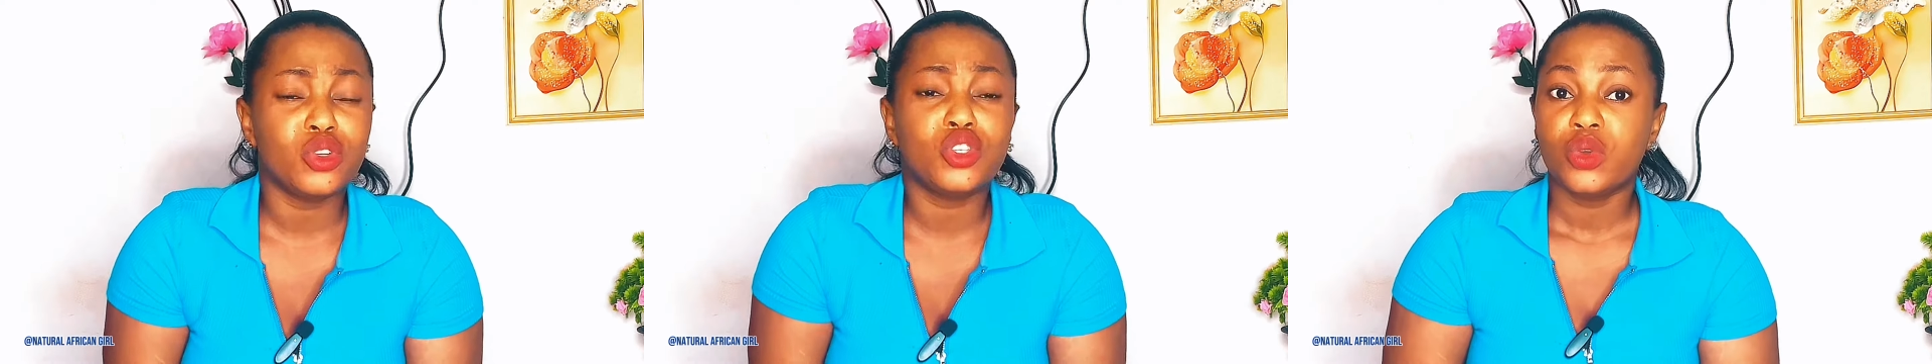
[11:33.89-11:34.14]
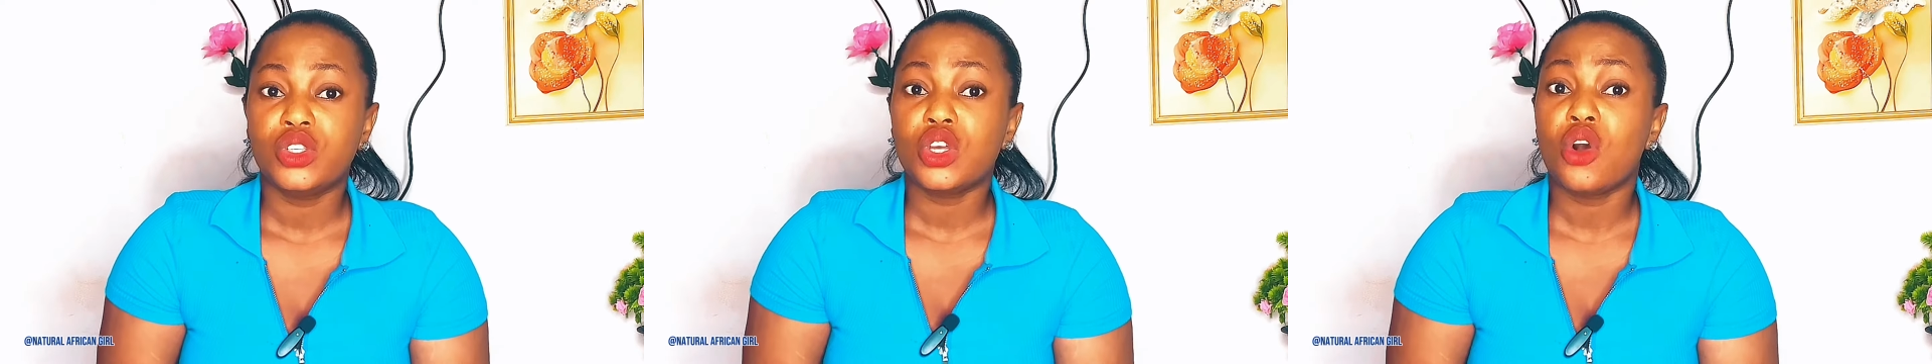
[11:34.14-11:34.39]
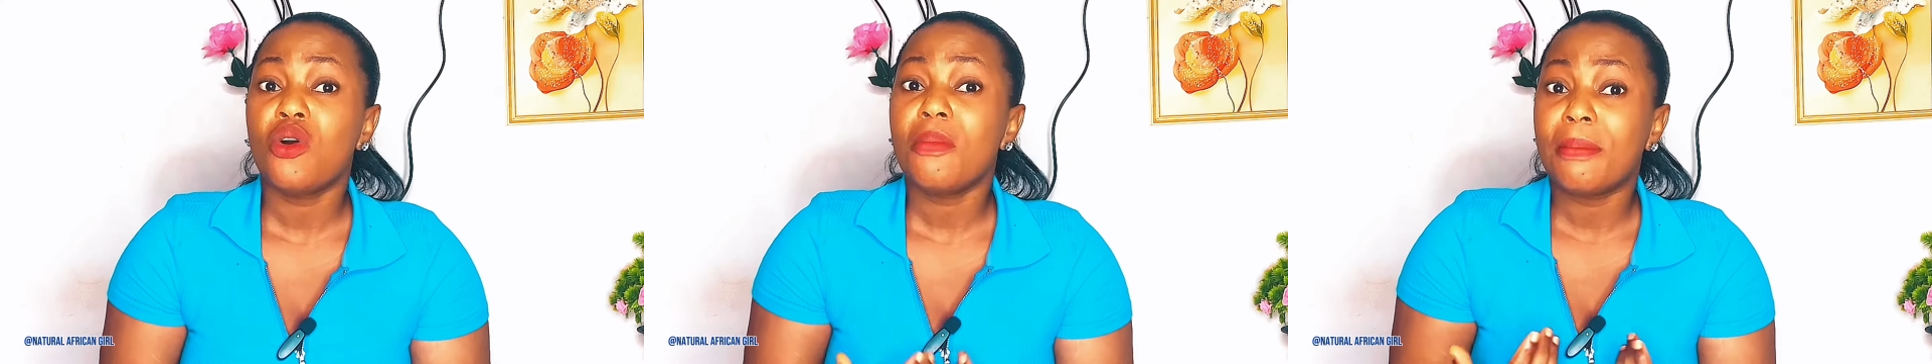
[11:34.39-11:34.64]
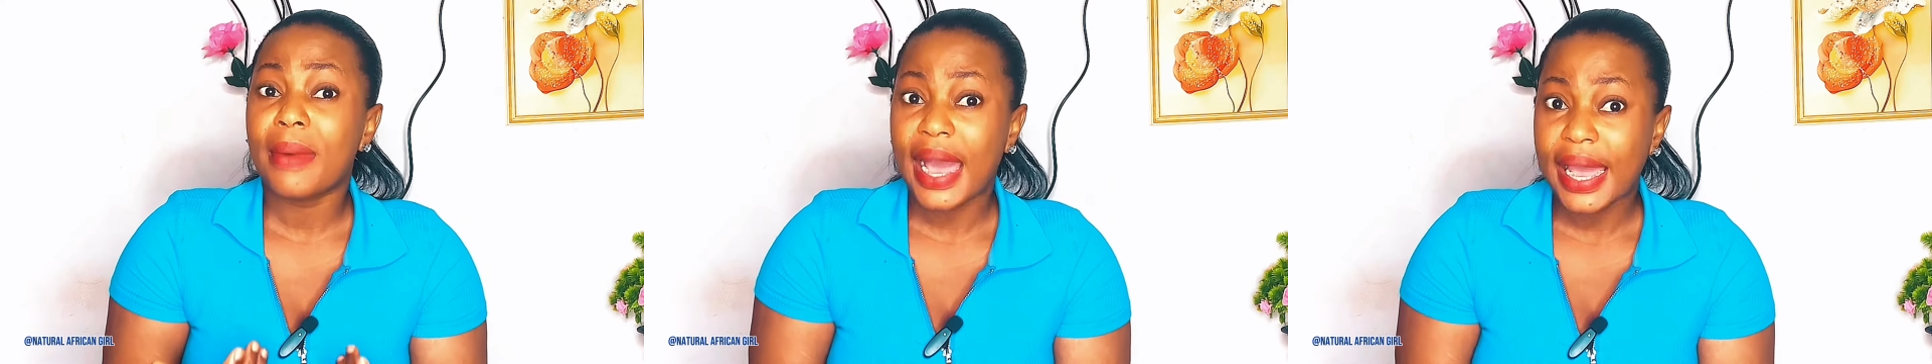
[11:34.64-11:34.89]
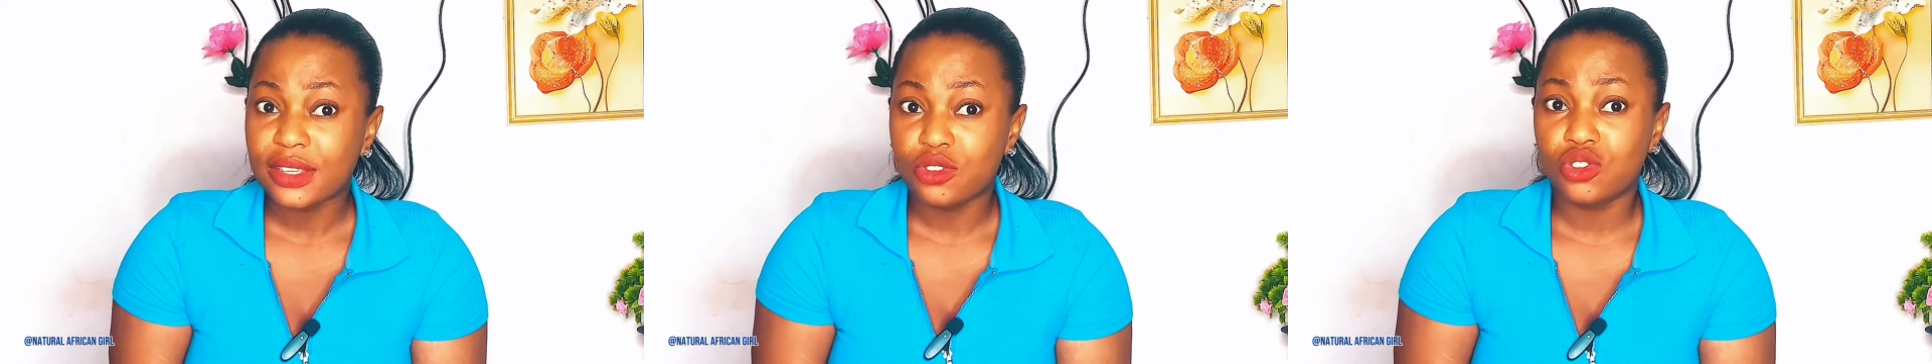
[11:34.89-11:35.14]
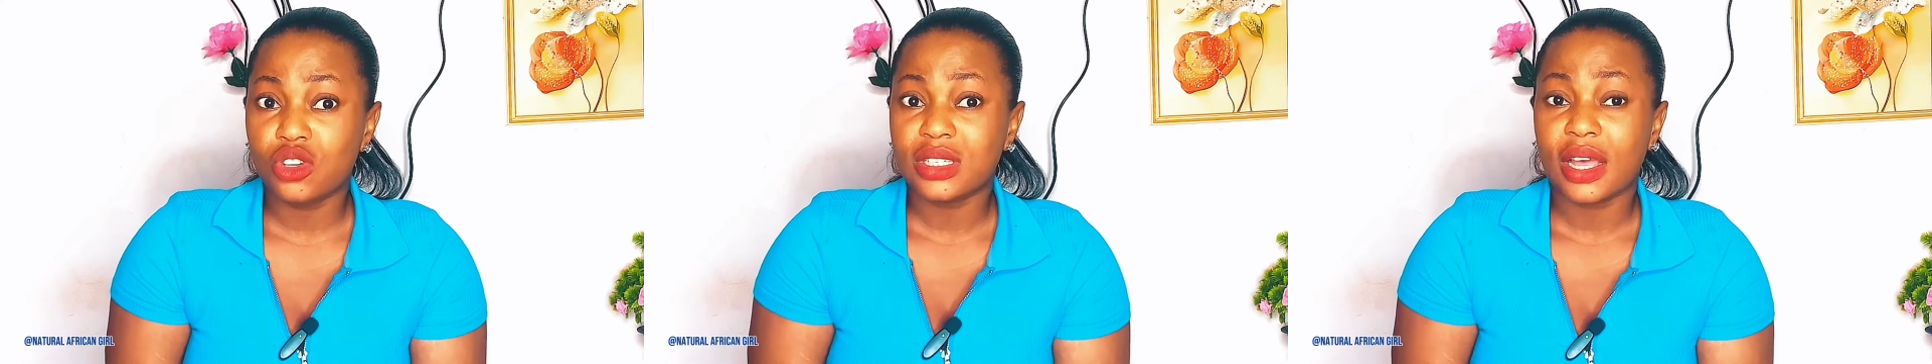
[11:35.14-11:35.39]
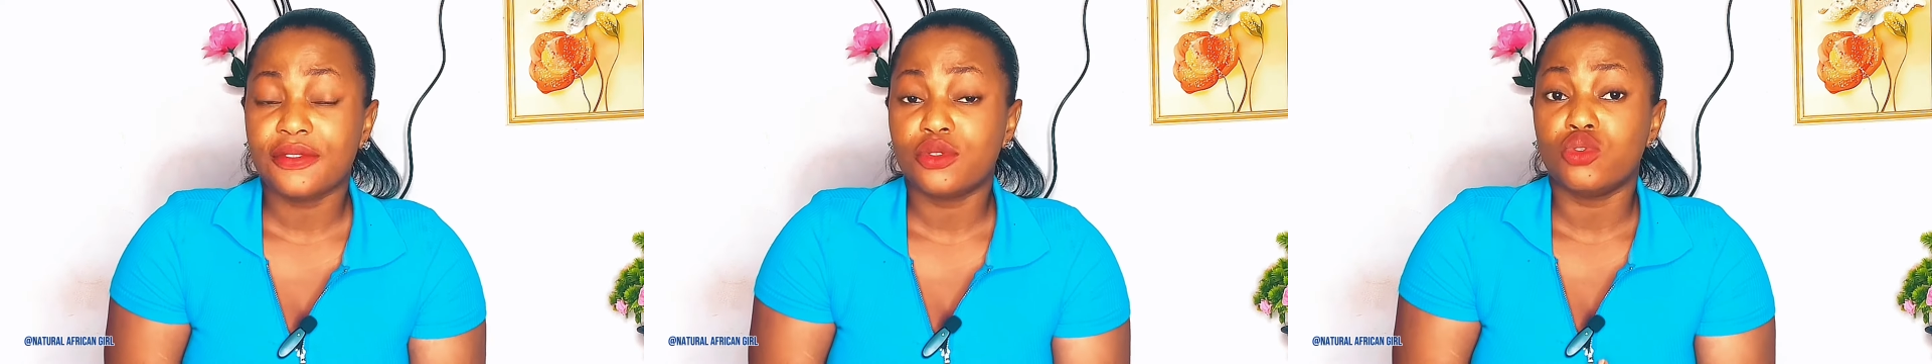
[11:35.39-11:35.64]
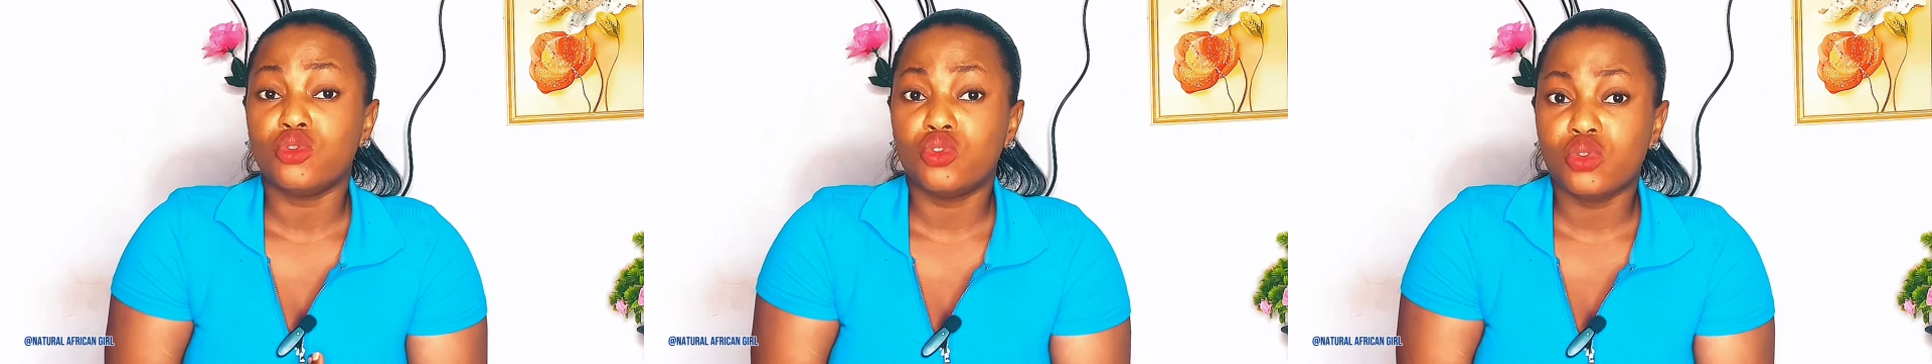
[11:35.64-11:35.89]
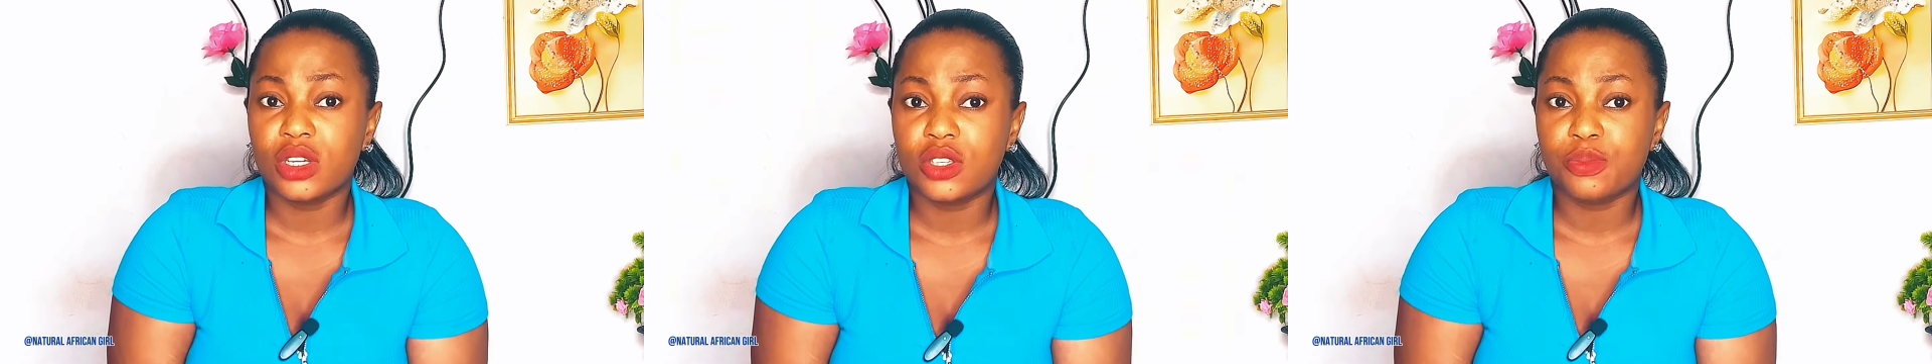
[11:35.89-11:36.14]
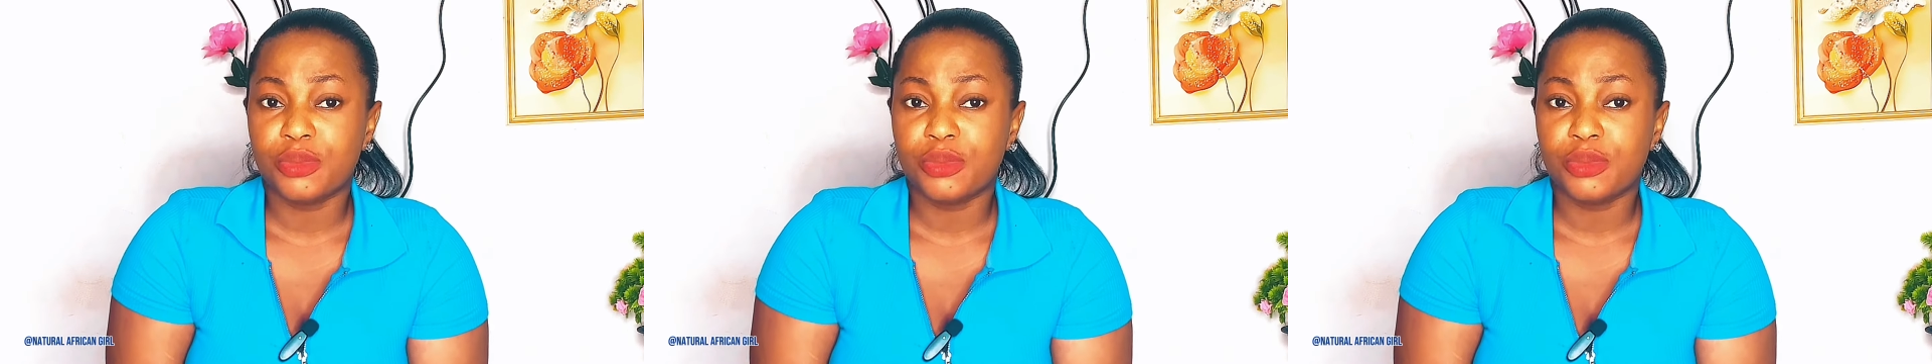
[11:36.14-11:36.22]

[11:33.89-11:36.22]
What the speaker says: With your own mind, you just have to do it